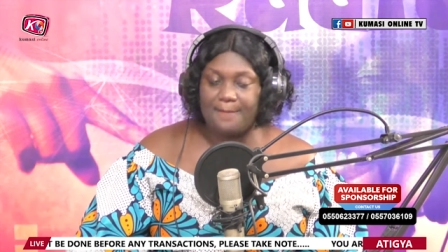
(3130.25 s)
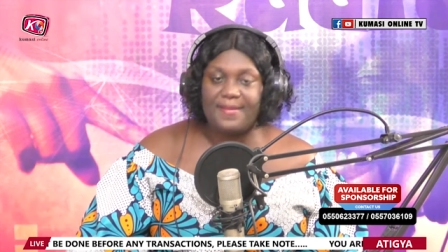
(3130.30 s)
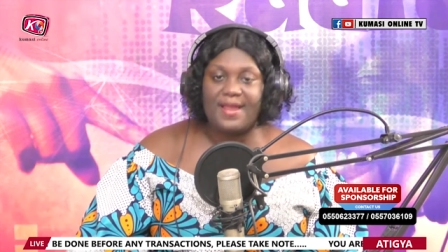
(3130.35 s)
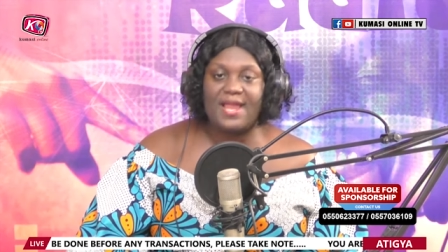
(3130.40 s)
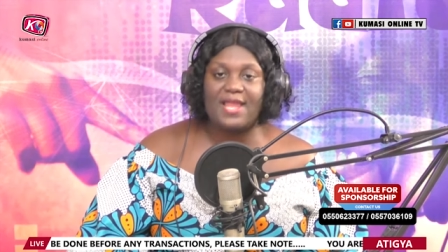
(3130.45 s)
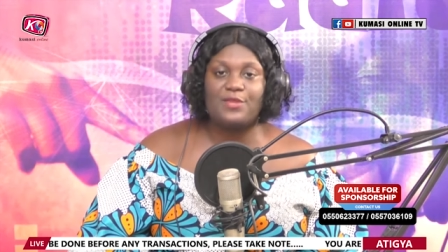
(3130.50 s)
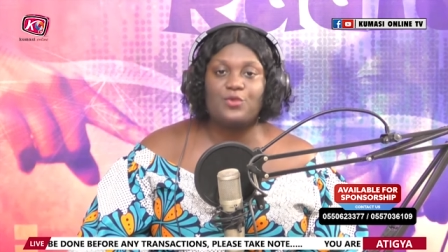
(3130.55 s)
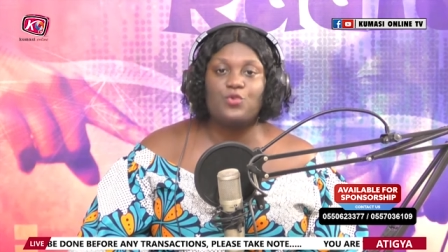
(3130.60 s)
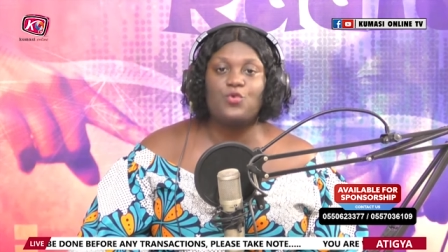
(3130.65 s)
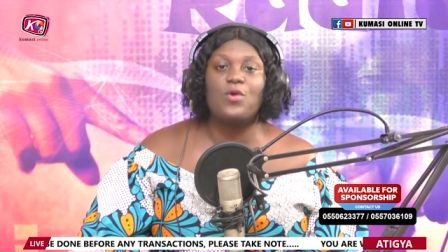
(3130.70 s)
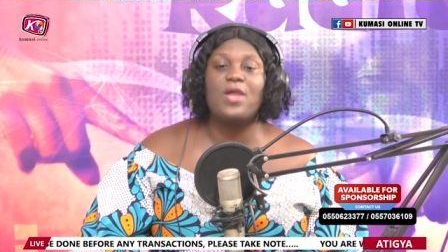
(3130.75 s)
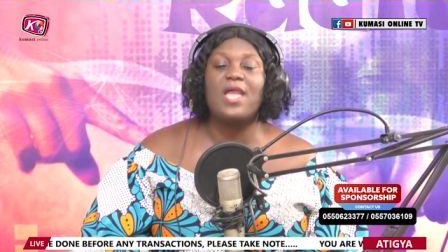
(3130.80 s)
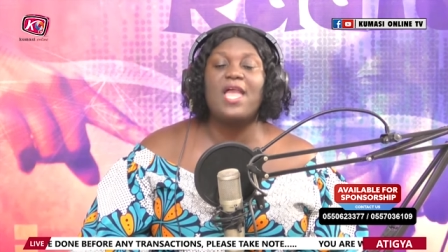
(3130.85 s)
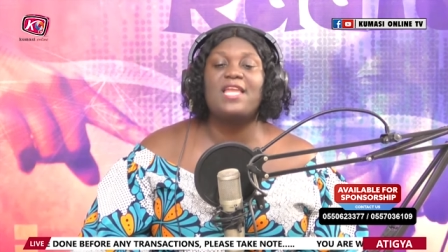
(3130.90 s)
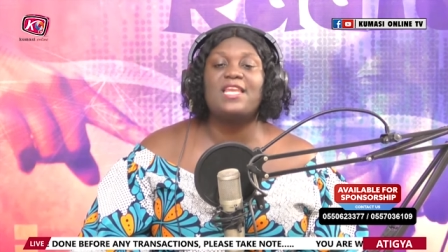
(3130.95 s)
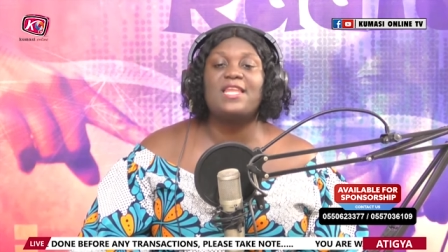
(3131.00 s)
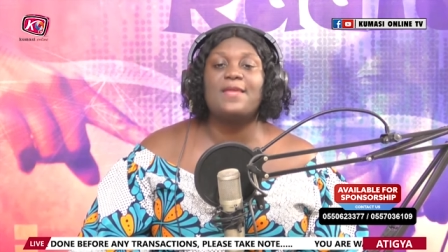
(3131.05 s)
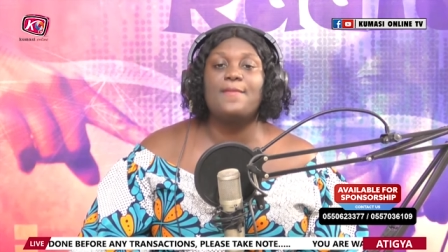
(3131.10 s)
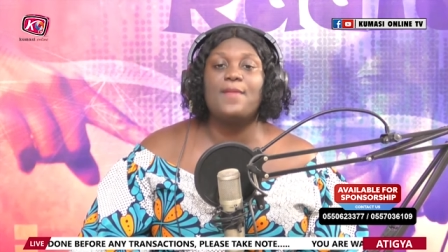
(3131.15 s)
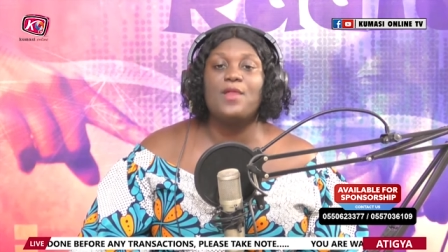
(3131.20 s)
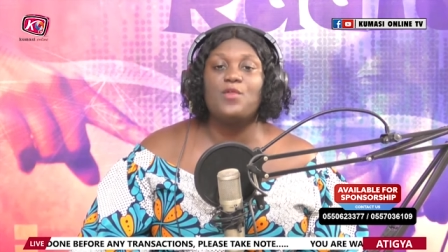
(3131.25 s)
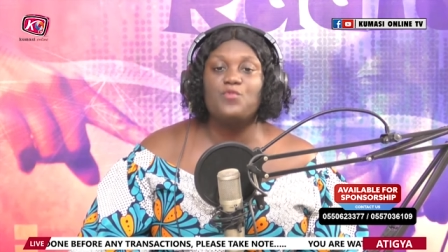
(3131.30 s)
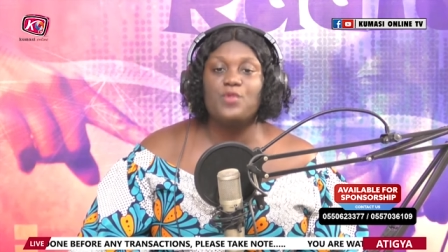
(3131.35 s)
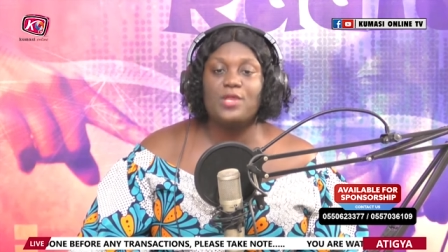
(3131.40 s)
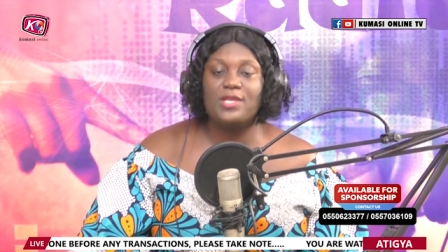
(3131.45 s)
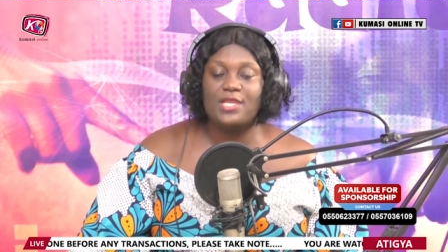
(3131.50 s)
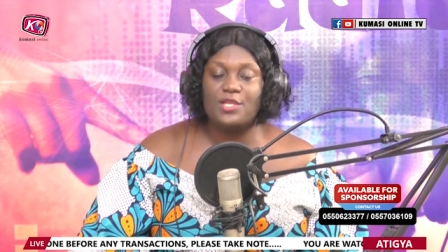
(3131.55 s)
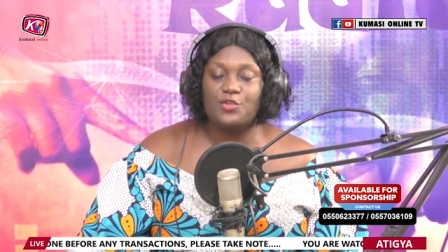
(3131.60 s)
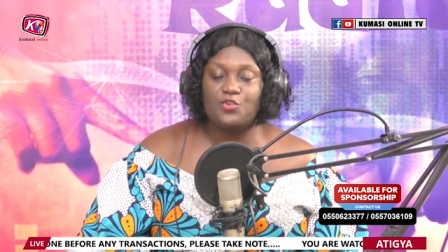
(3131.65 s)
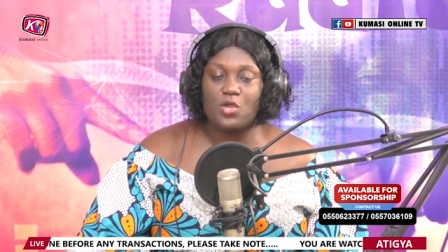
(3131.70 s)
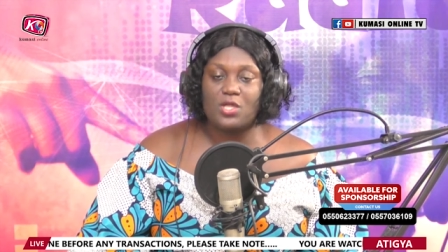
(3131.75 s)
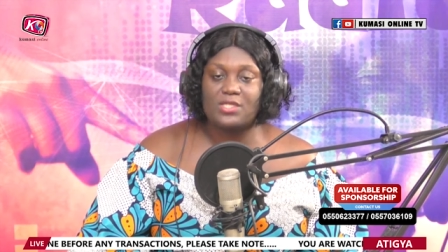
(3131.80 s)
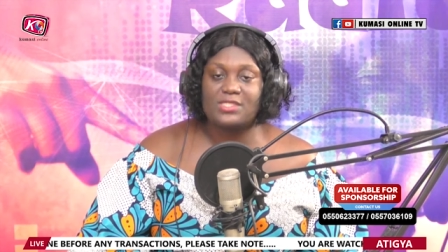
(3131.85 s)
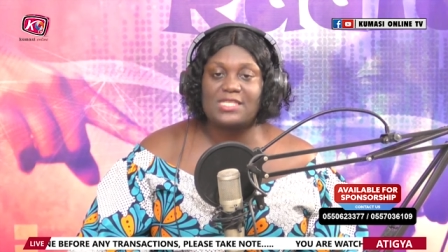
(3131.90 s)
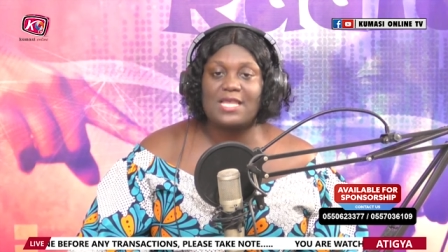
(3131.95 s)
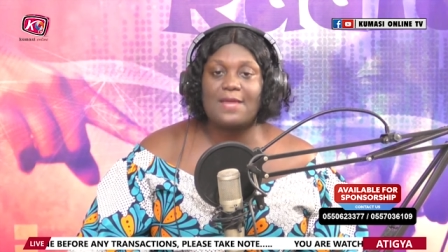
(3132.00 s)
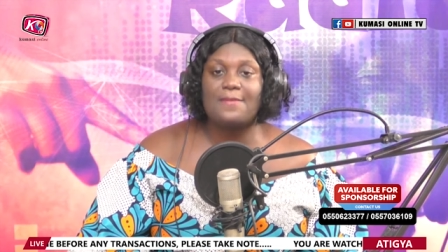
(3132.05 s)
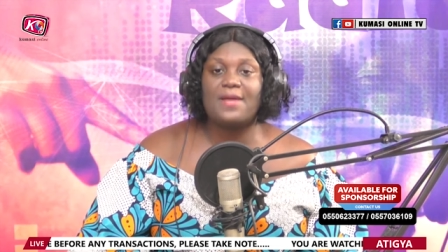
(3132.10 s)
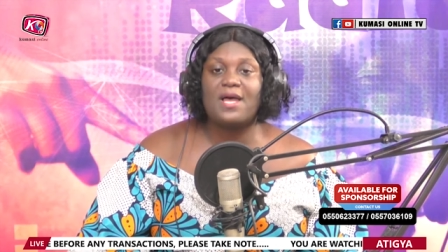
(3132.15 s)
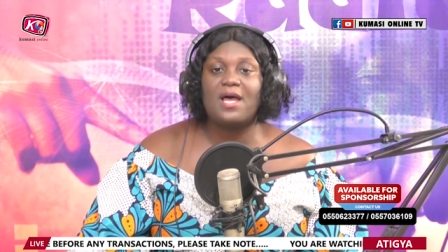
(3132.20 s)
by no and a baby ni
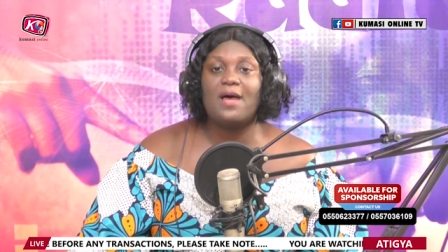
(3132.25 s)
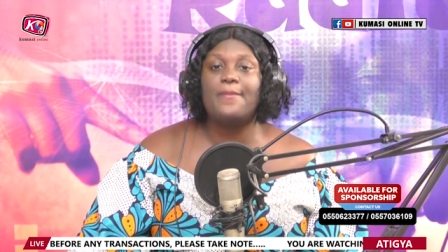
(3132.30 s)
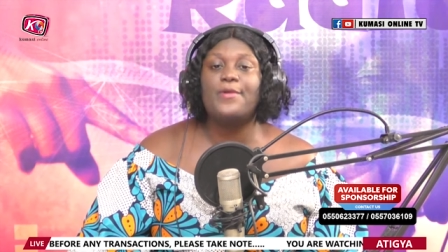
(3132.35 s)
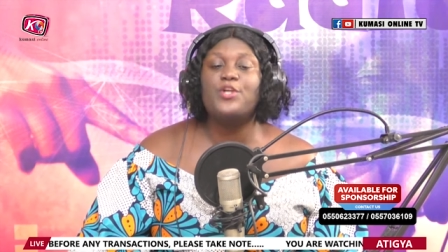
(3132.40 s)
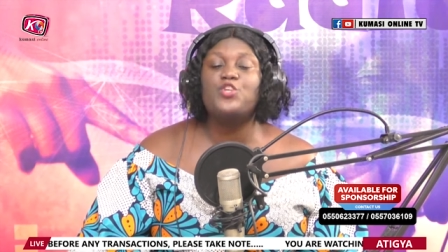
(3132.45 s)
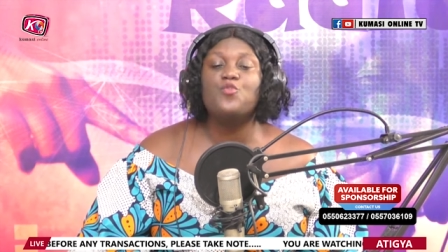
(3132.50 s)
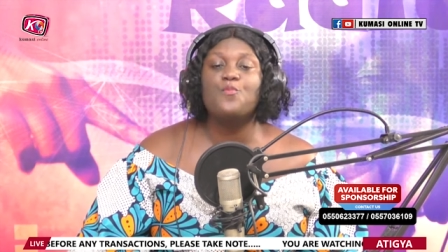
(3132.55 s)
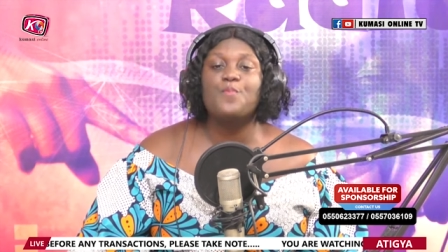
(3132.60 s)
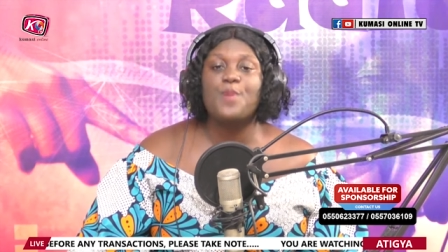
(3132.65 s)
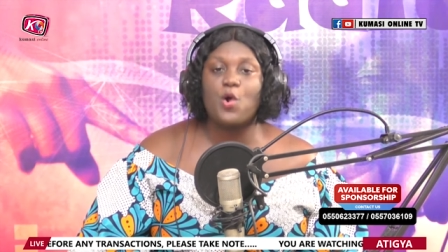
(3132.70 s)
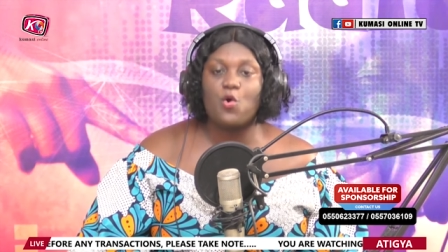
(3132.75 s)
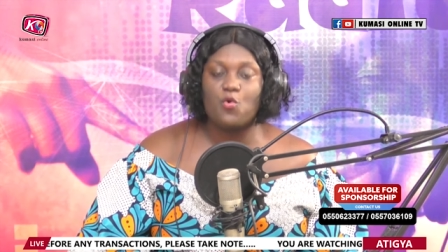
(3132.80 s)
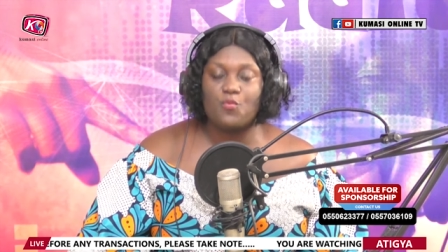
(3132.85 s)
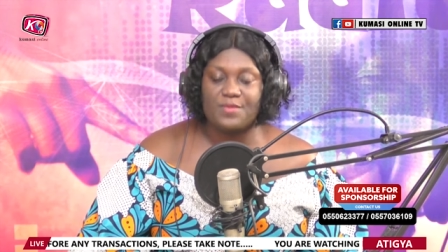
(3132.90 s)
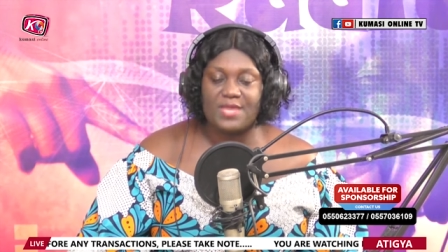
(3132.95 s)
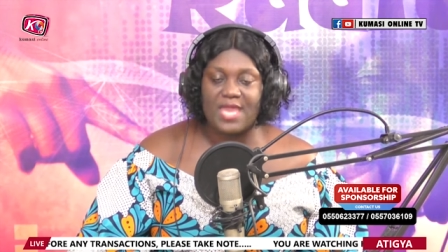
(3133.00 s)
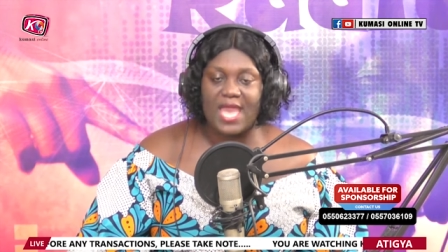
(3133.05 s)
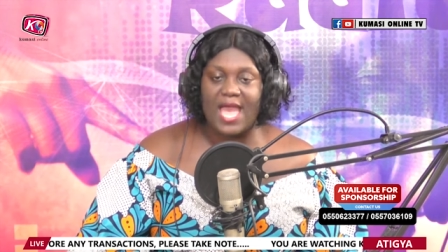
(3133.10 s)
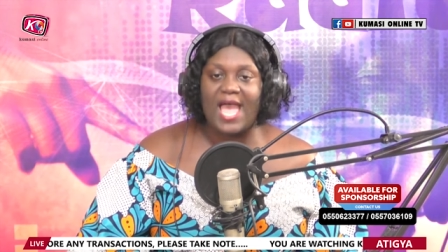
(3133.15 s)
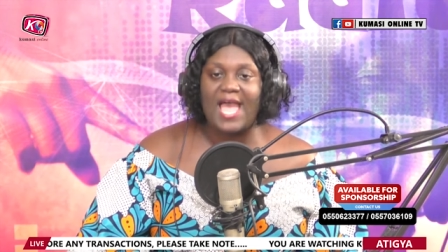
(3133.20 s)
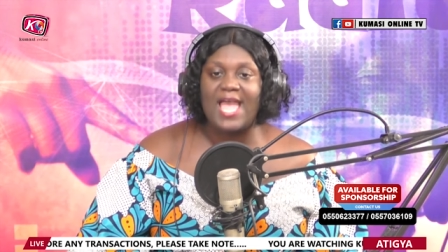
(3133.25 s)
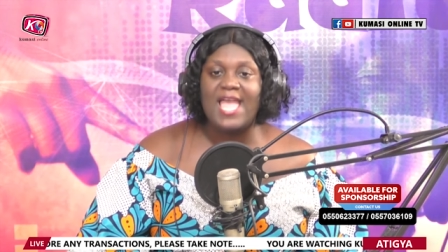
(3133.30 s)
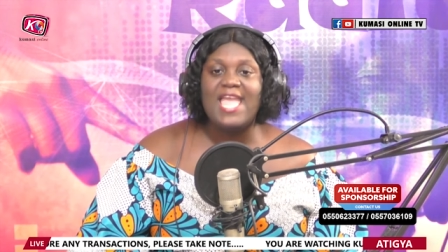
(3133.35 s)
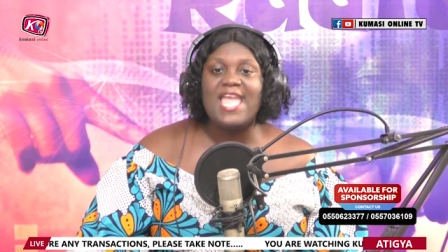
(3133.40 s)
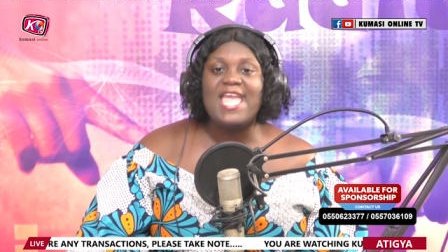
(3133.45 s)
Dr. Mahamudu Bawumia.